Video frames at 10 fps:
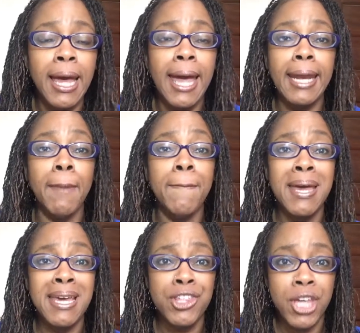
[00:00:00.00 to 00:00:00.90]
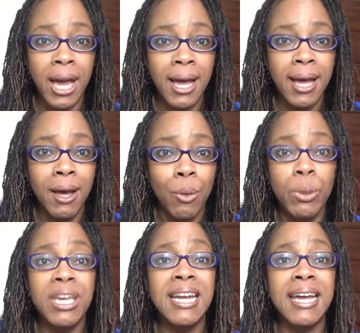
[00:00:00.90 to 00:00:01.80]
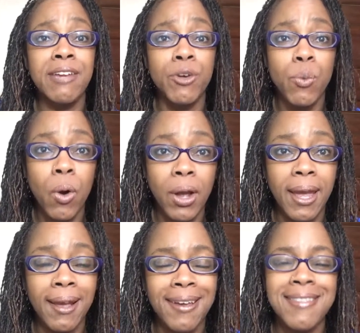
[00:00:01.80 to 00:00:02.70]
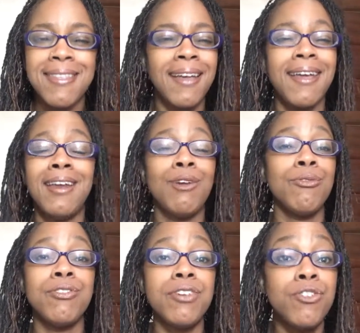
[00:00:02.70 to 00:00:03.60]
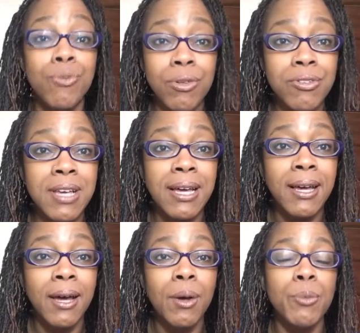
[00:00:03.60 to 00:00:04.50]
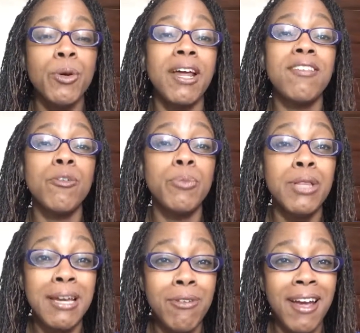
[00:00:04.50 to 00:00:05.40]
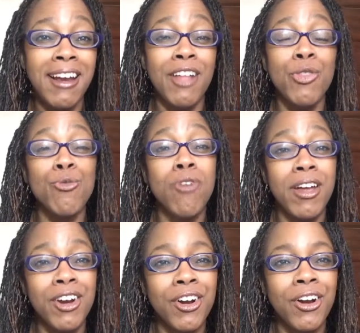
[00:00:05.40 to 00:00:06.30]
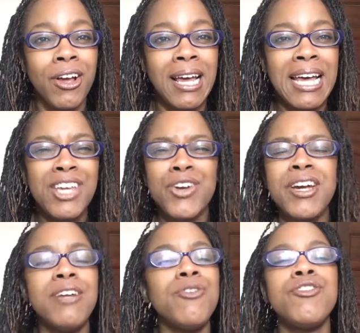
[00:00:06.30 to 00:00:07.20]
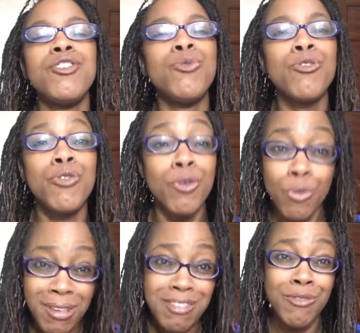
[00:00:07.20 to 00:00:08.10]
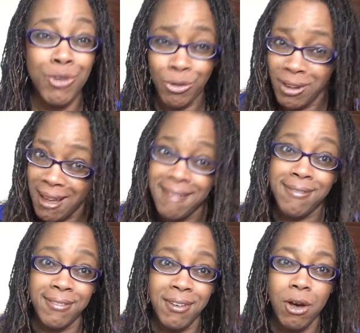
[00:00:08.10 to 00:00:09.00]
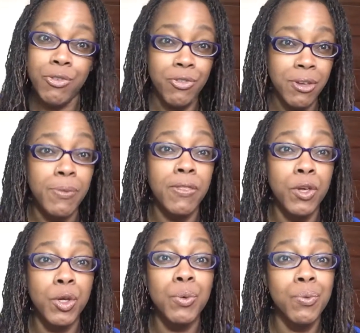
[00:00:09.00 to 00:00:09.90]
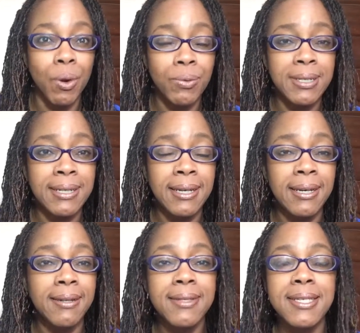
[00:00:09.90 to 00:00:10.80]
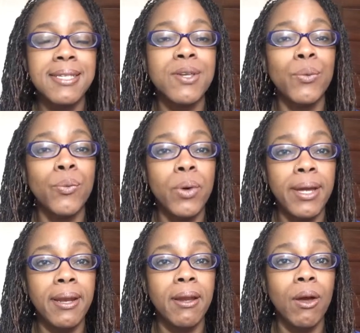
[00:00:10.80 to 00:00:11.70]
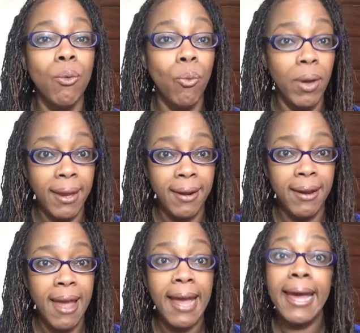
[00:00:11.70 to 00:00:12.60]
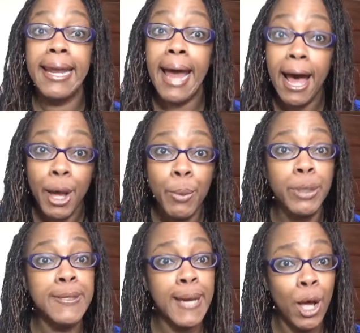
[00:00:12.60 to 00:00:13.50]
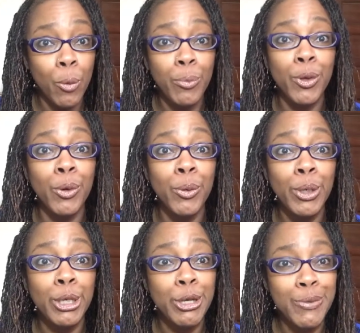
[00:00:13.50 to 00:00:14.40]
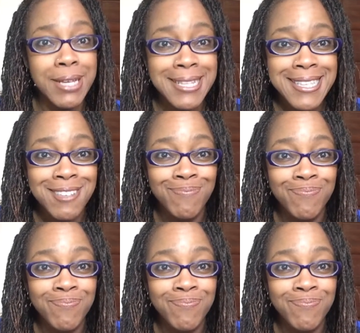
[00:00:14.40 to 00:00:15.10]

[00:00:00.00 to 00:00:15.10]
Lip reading: And a paycheck when you're not even working. It's like getting residuals. But as a playwright and the writer, you're getting residuals for the rest of your life off of something that you wrote. This is a win-win, and I want to help you do this.